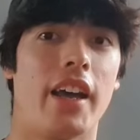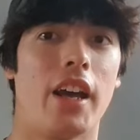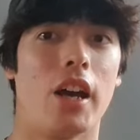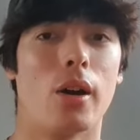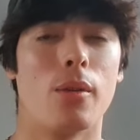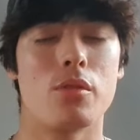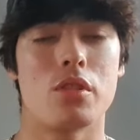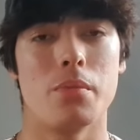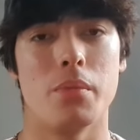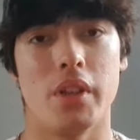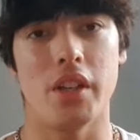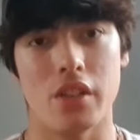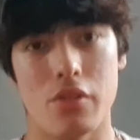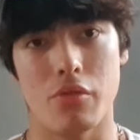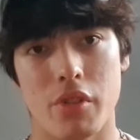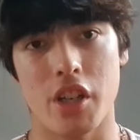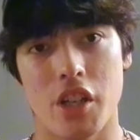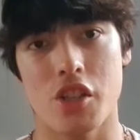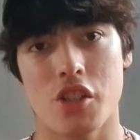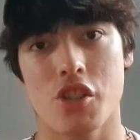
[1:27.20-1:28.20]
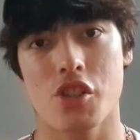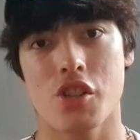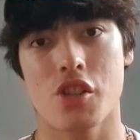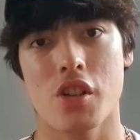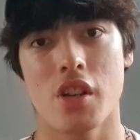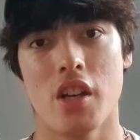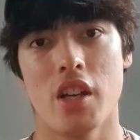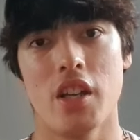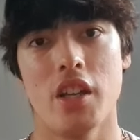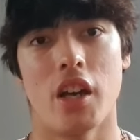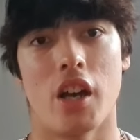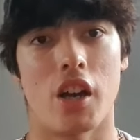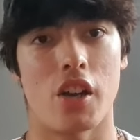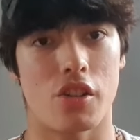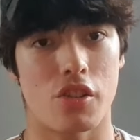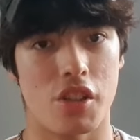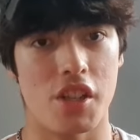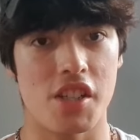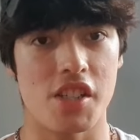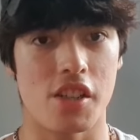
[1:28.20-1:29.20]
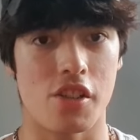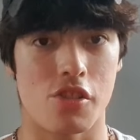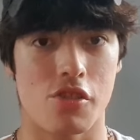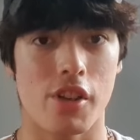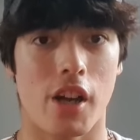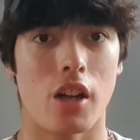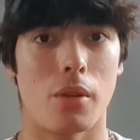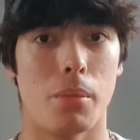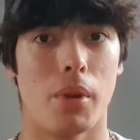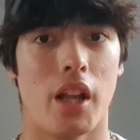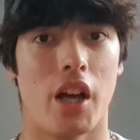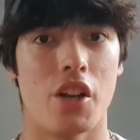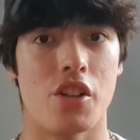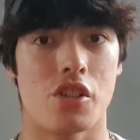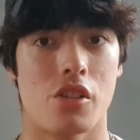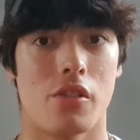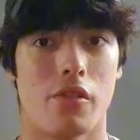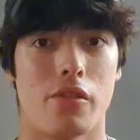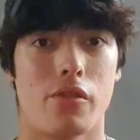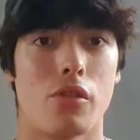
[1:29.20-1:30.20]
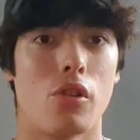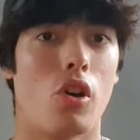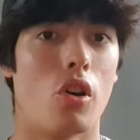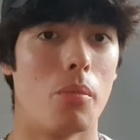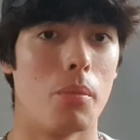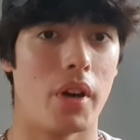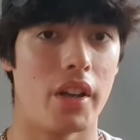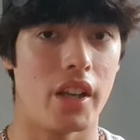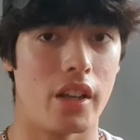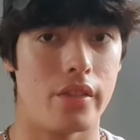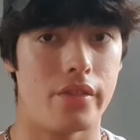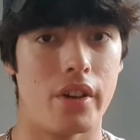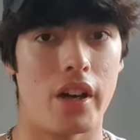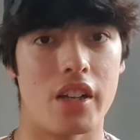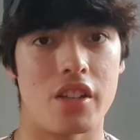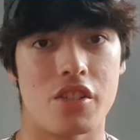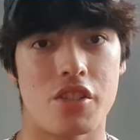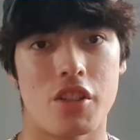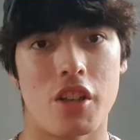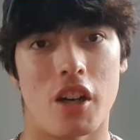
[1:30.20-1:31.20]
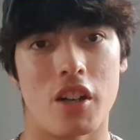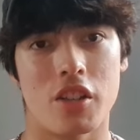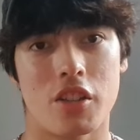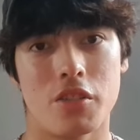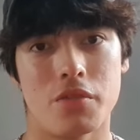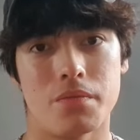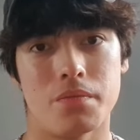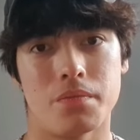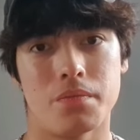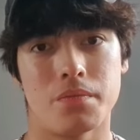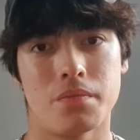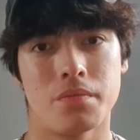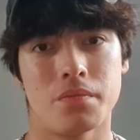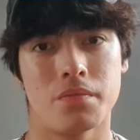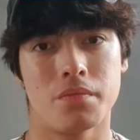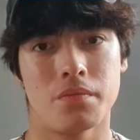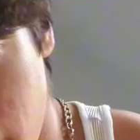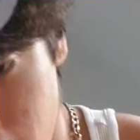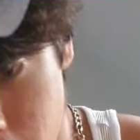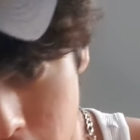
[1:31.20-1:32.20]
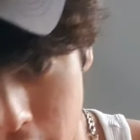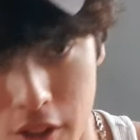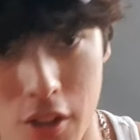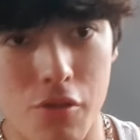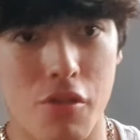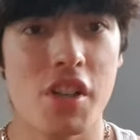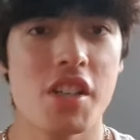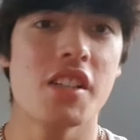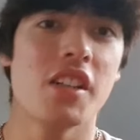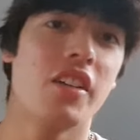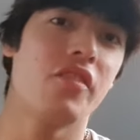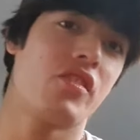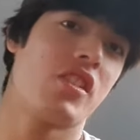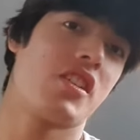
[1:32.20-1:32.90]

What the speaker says: helped me reach a decent straddle planche from an advanced tuck. The reason I've